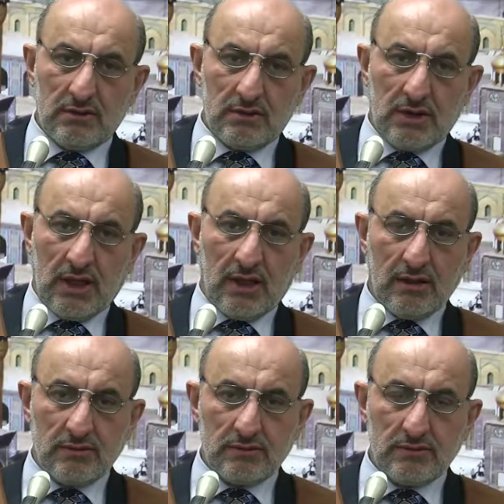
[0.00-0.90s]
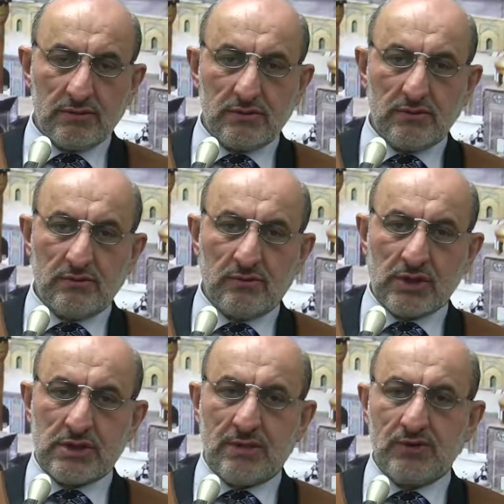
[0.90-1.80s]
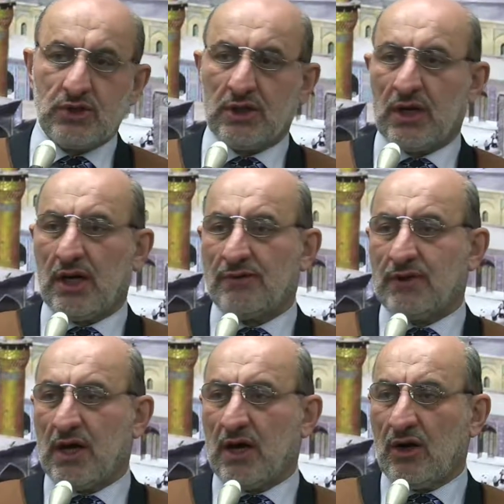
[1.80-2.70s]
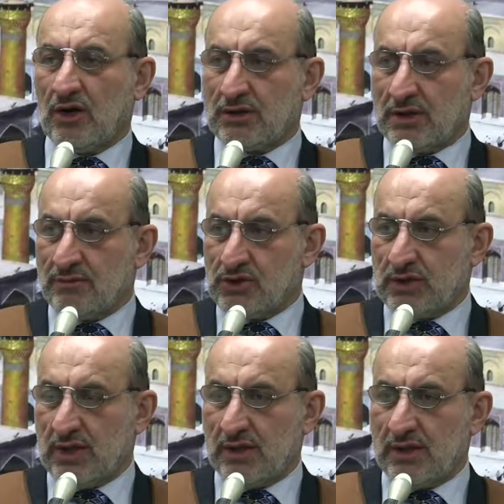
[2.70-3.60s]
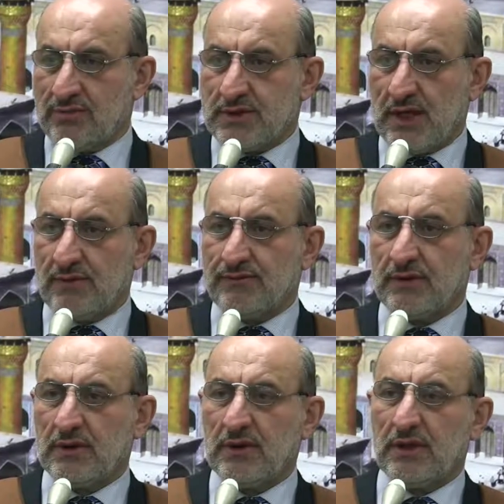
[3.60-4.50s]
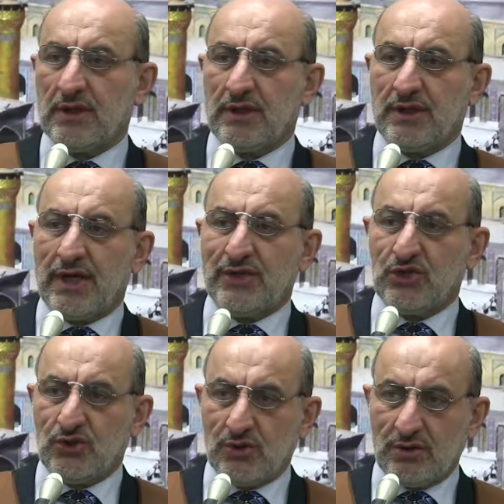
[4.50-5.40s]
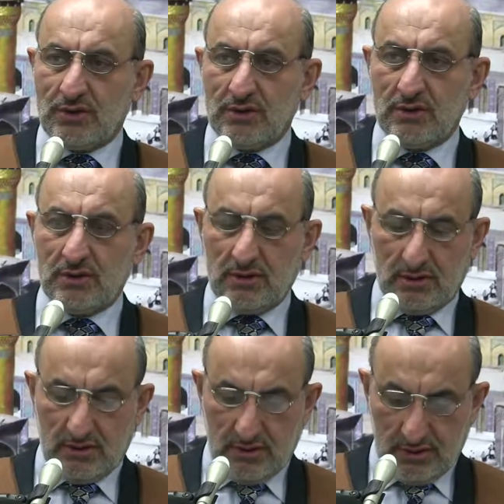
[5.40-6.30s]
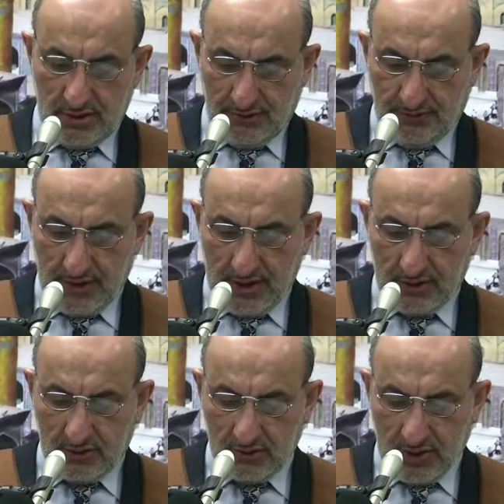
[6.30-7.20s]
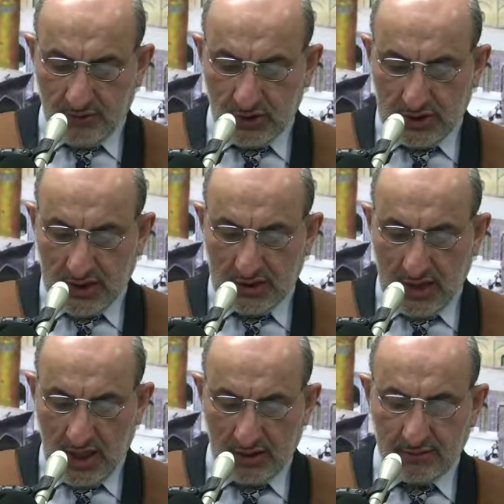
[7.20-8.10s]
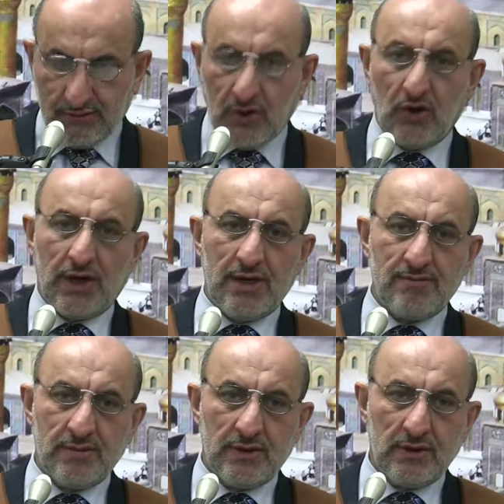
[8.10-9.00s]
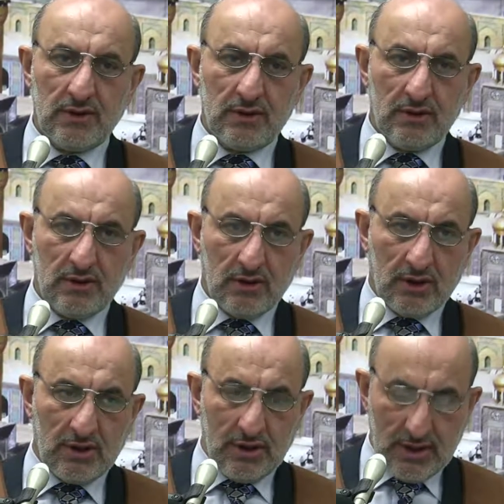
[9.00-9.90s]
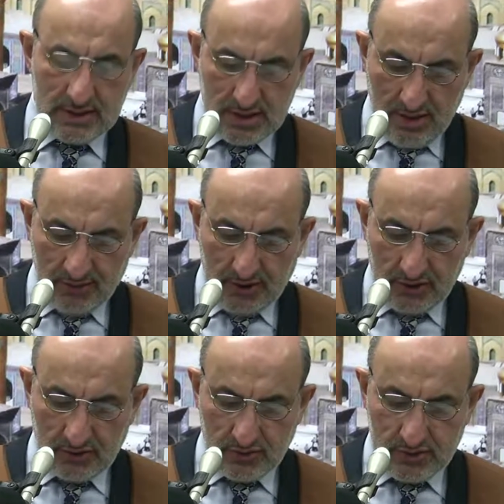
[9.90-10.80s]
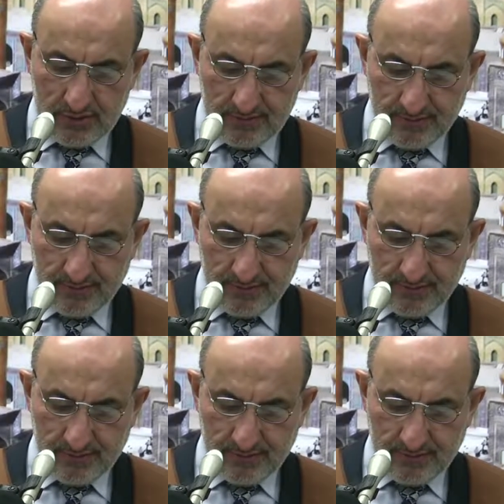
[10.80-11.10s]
the Muslim general, if they are not a mujtahid themselves, they should refer to a mujtahid and follow him on Islamic issues.